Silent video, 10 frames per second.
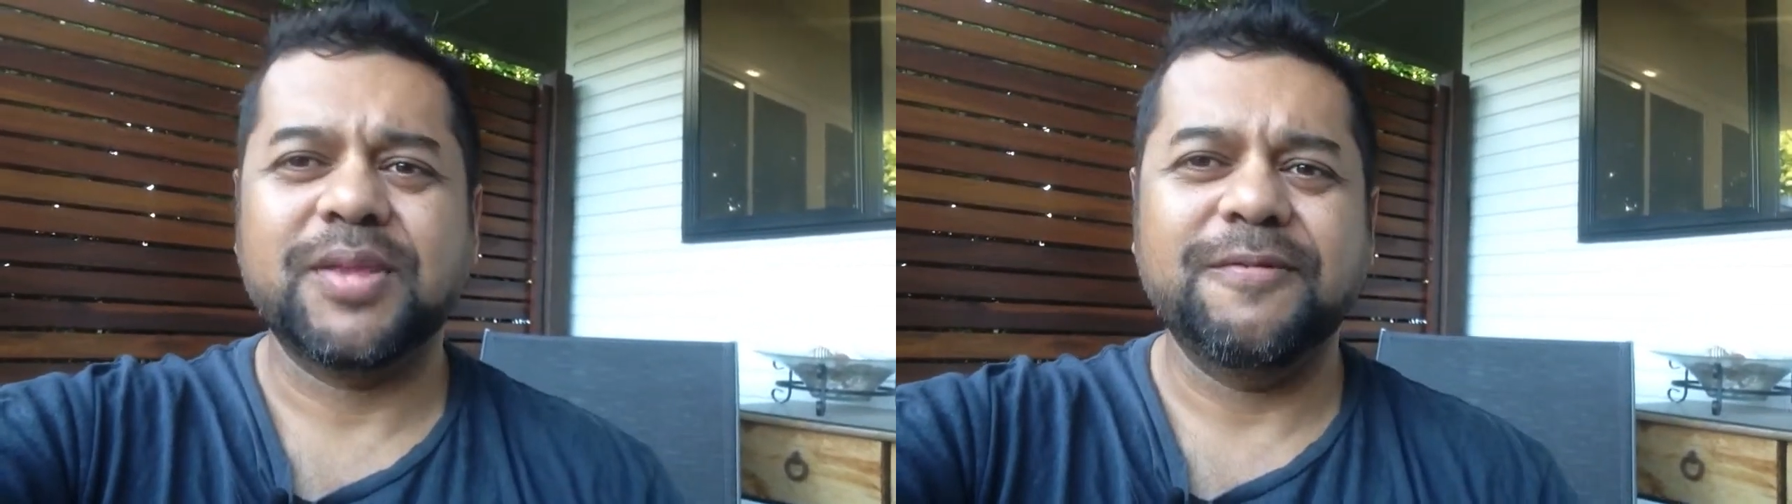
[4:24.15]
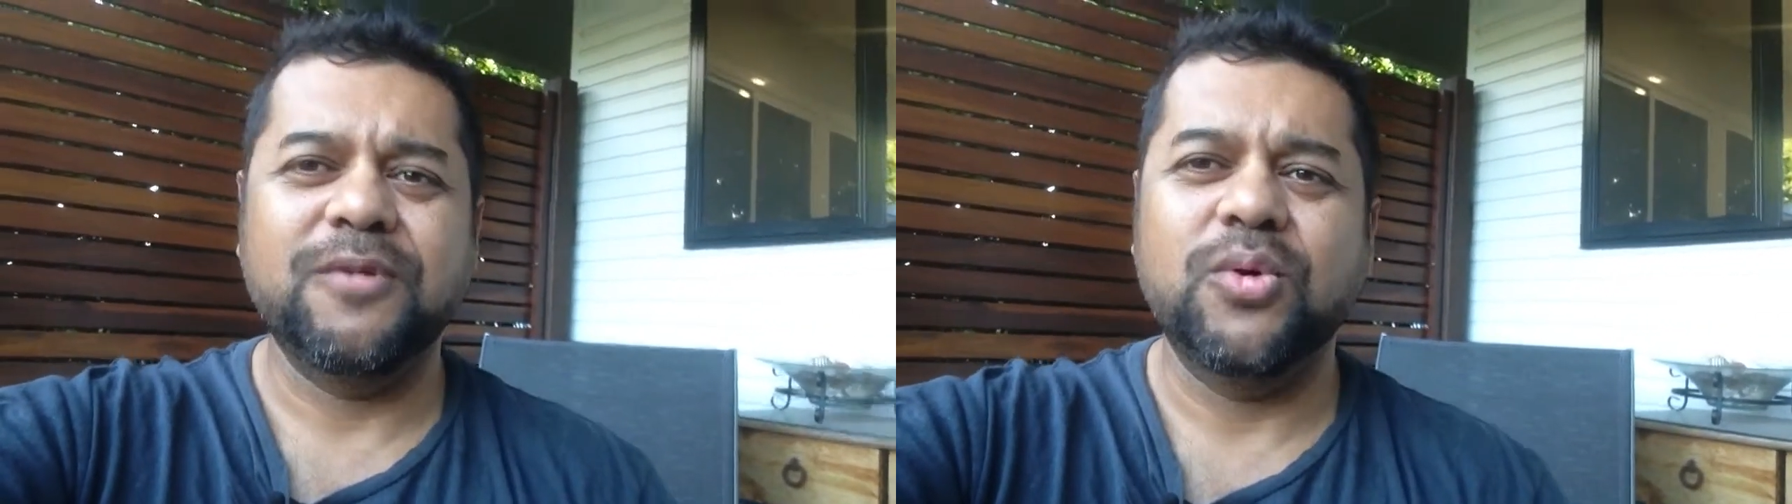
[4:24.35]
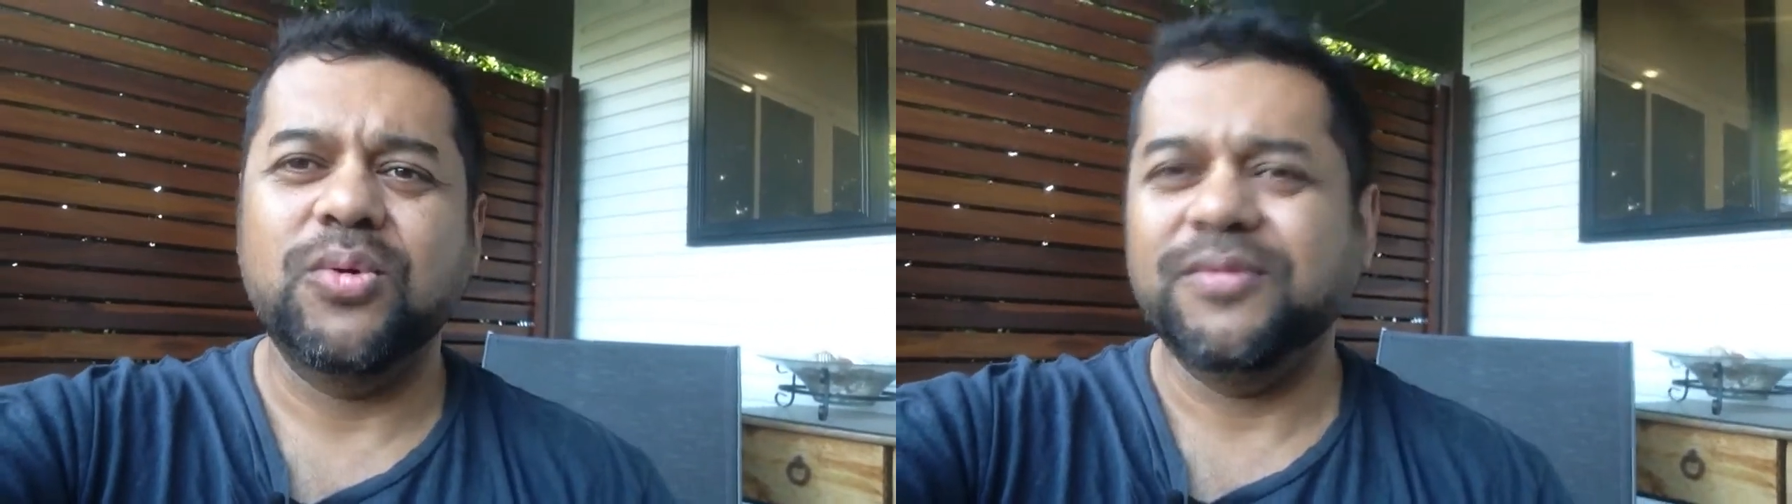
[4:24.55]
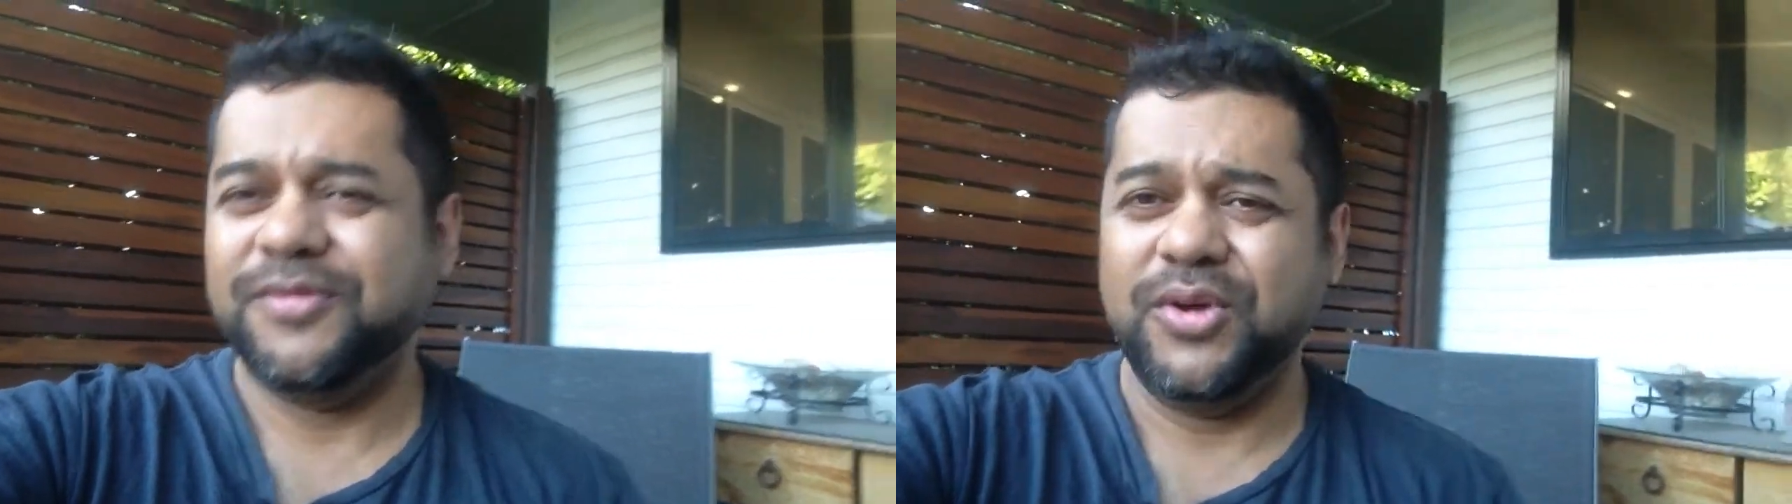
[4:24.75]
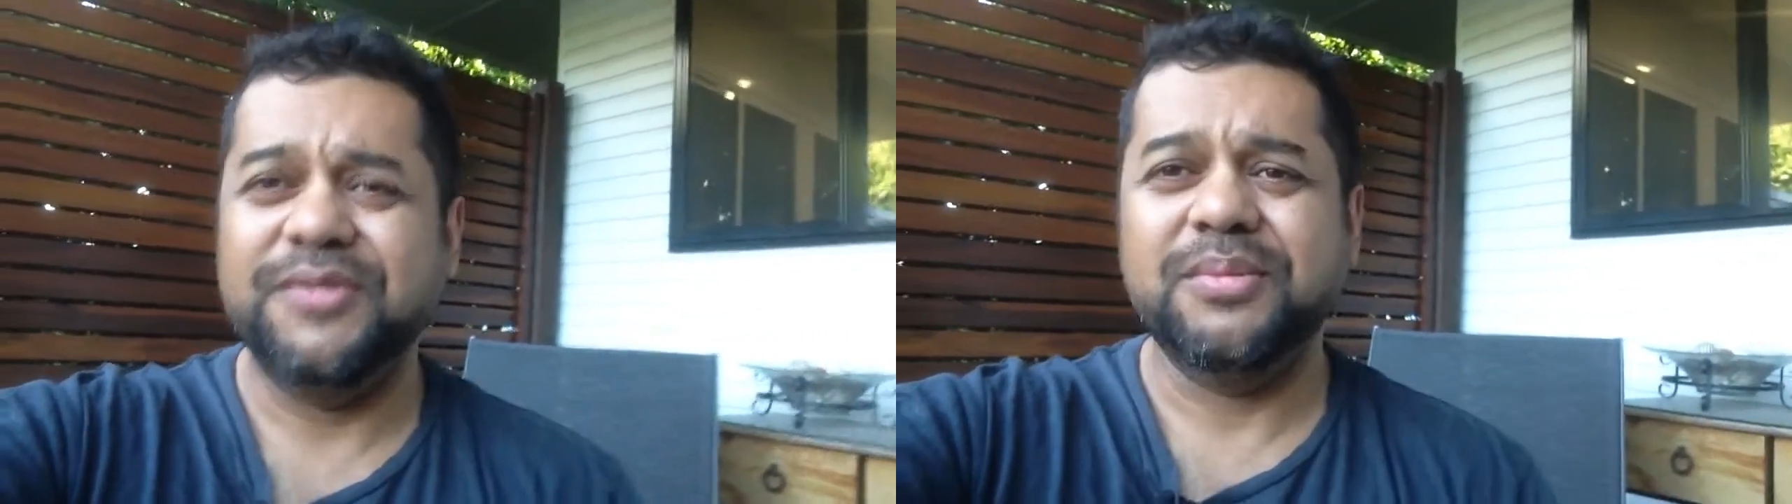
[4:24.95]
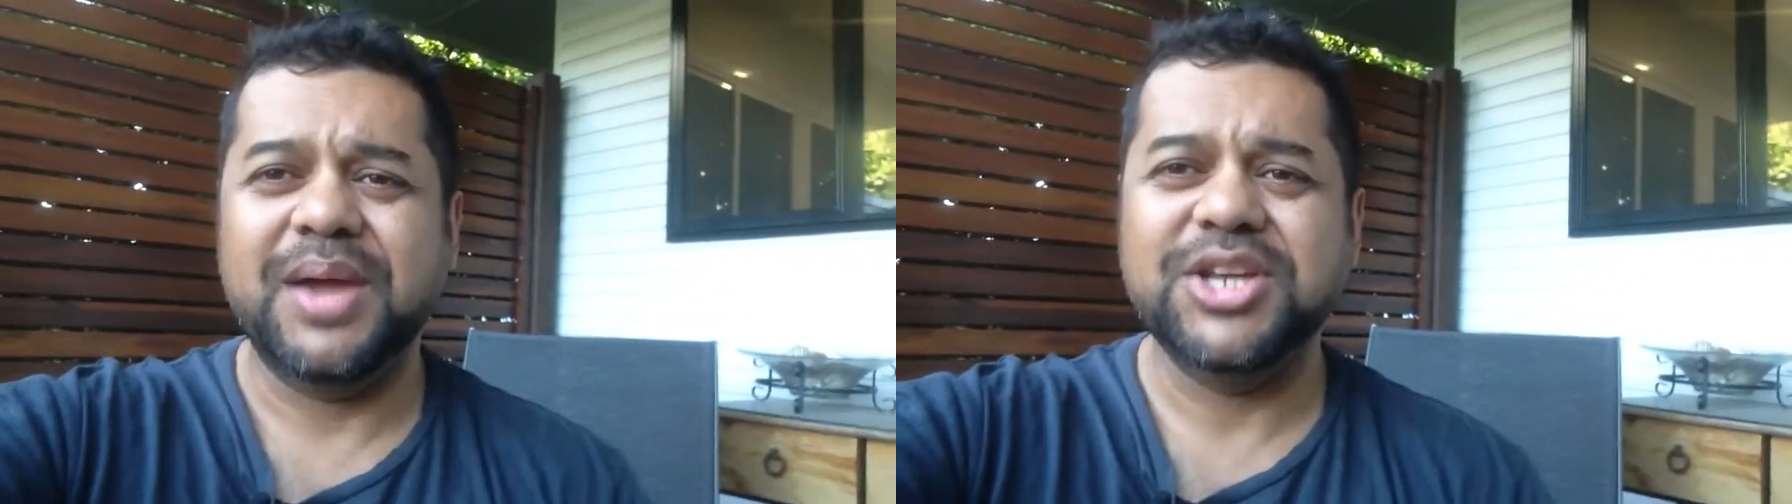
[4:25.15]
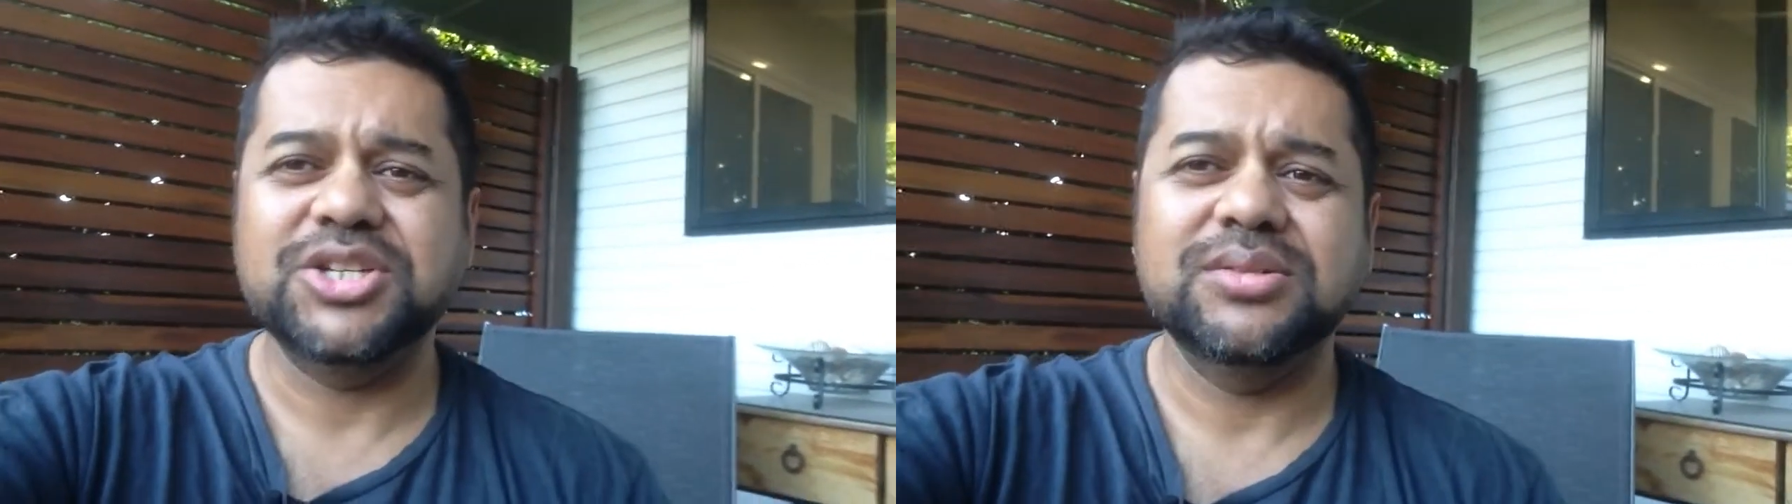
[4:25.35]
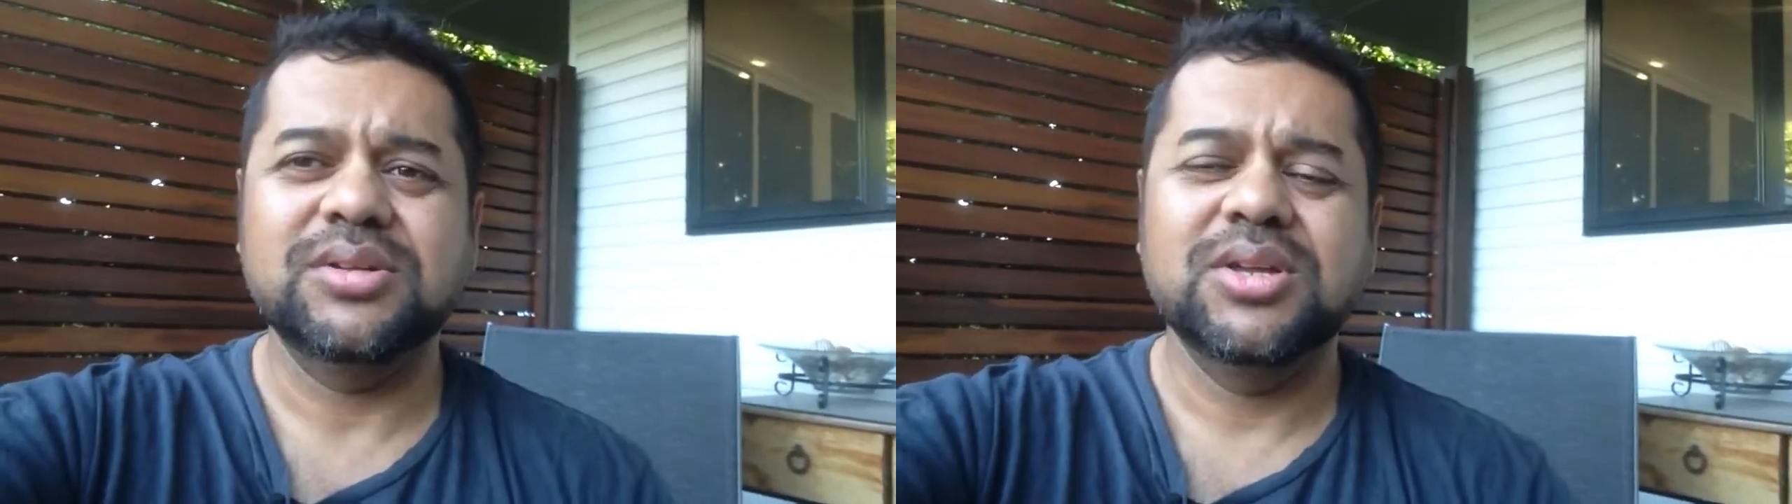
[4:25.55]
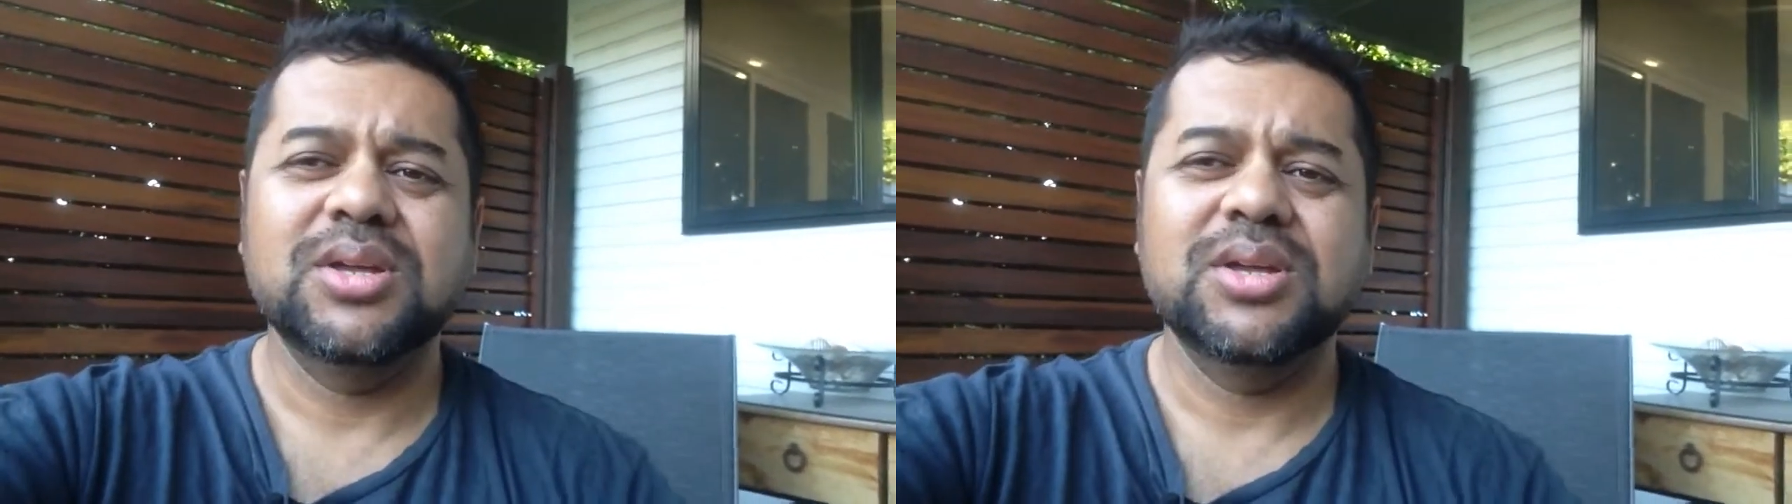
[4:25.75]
for information